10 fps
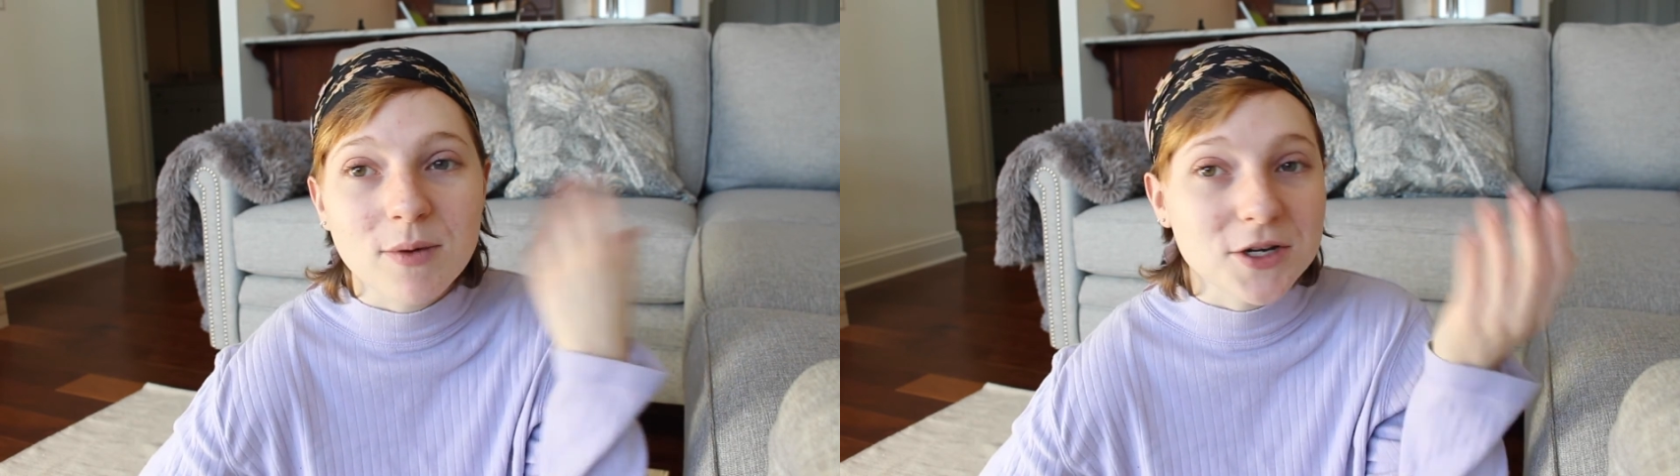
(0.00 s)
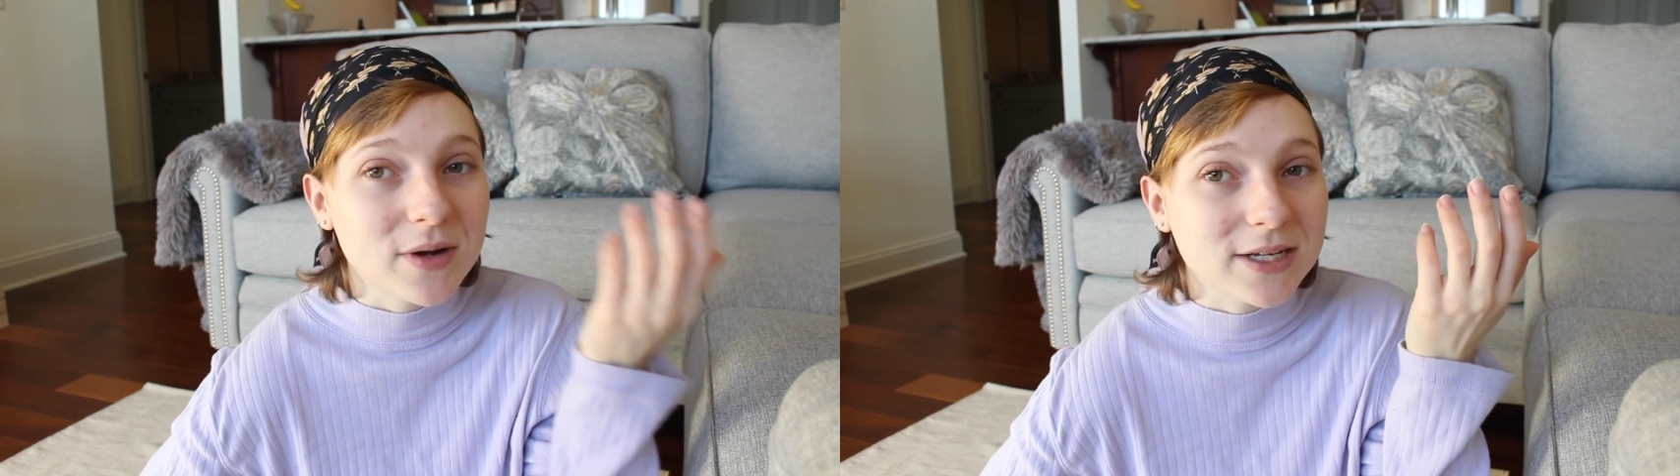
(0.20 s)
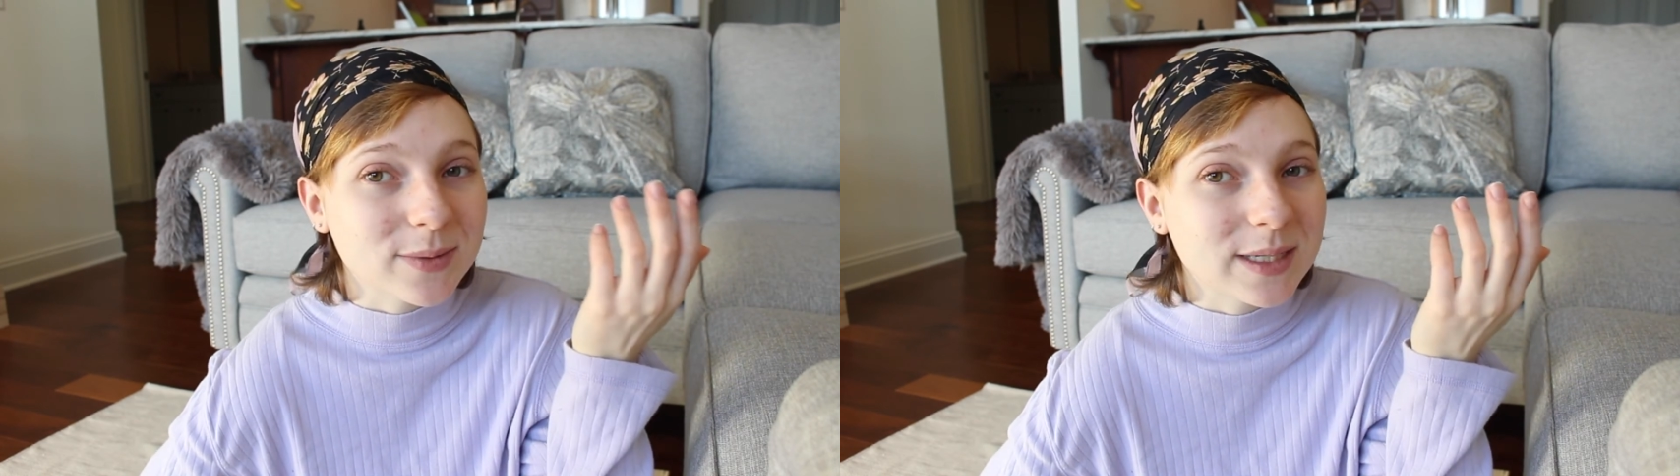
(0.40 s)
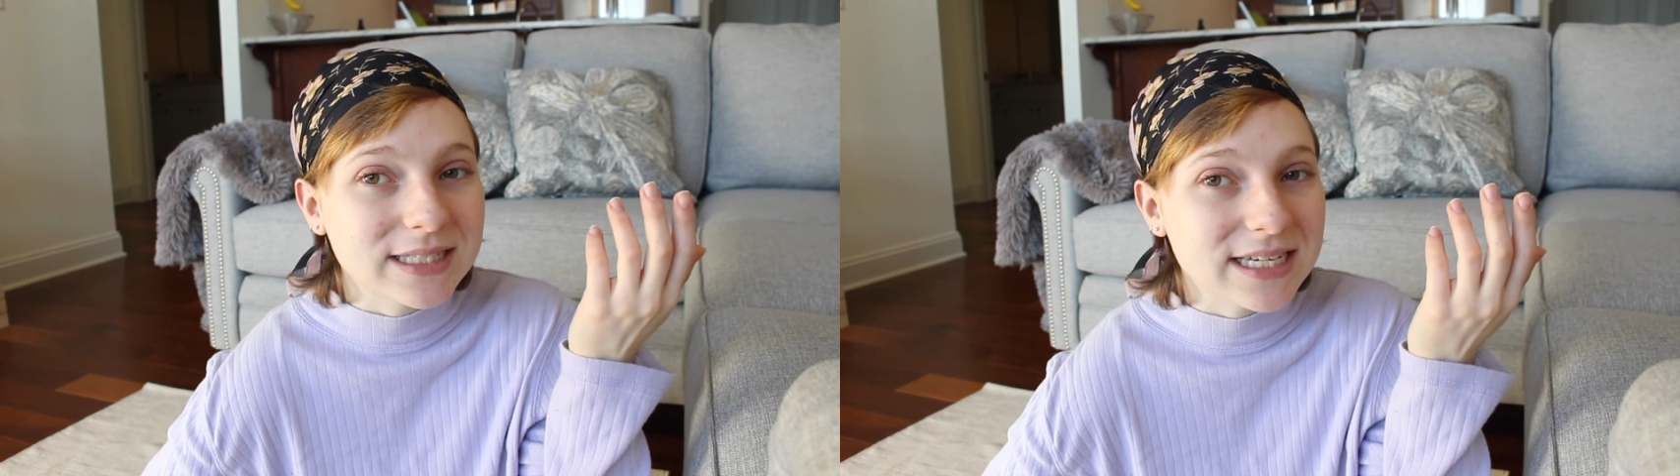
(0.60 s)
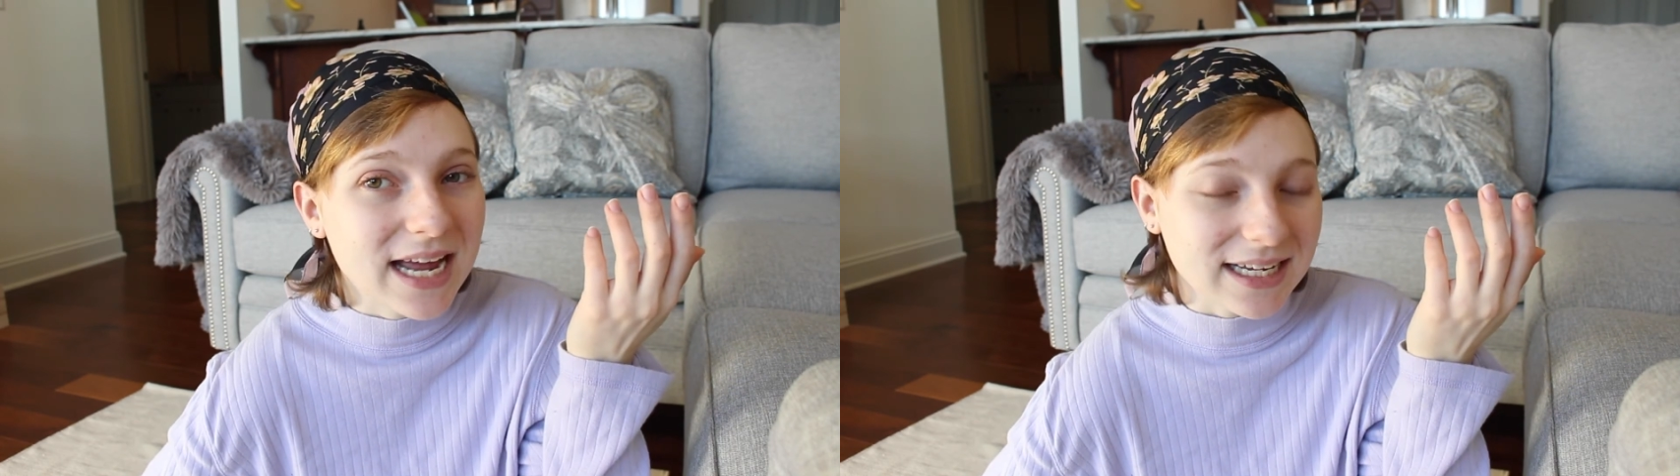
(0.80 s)
what you guys want to
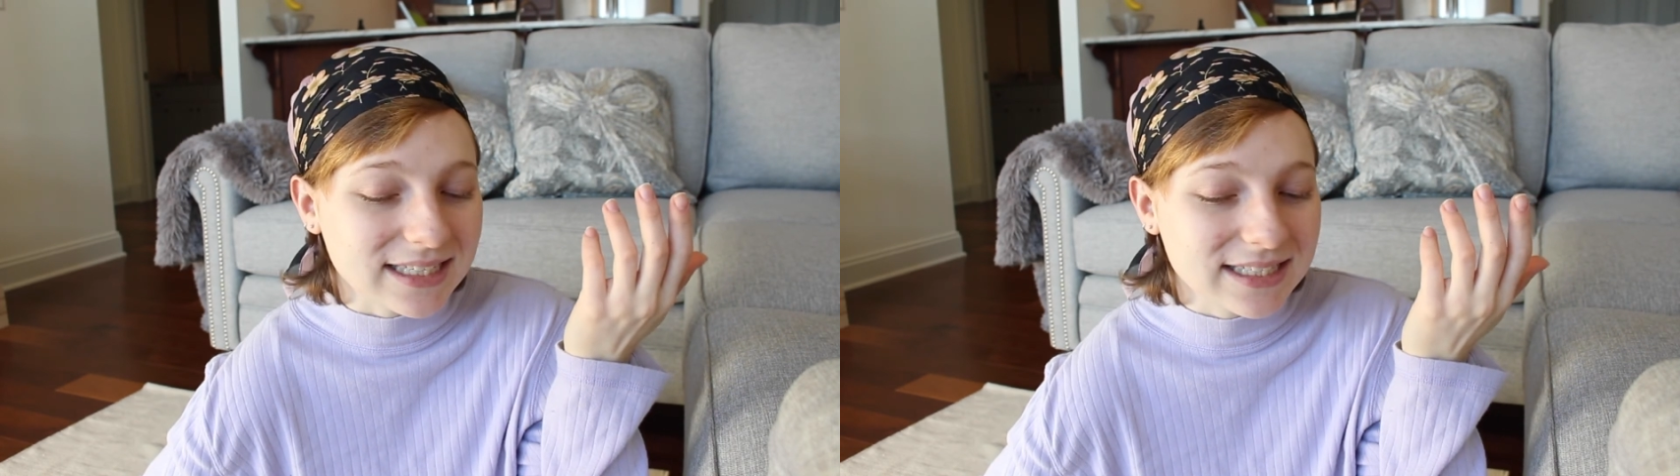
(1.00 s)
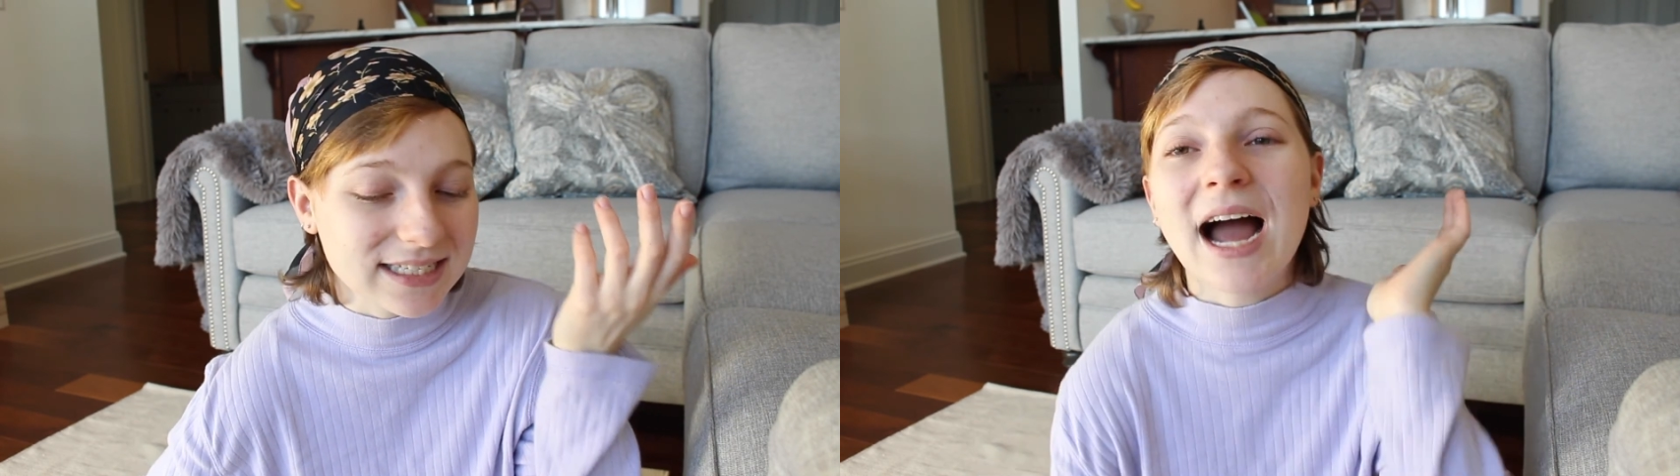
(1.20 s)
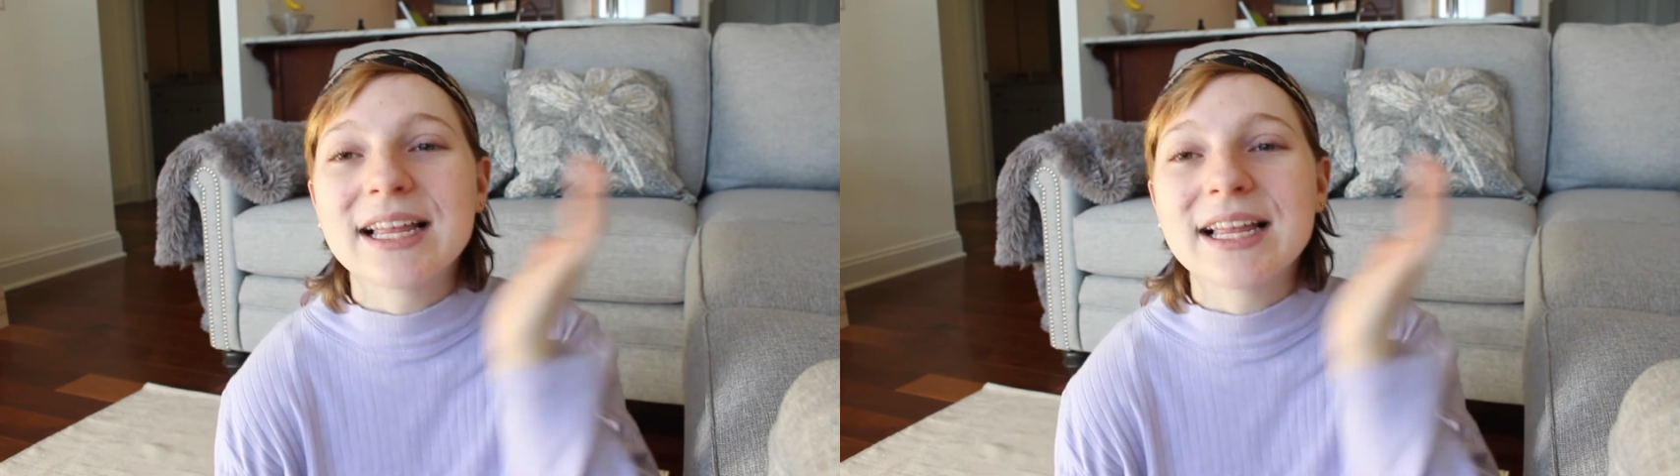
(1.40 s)
see next.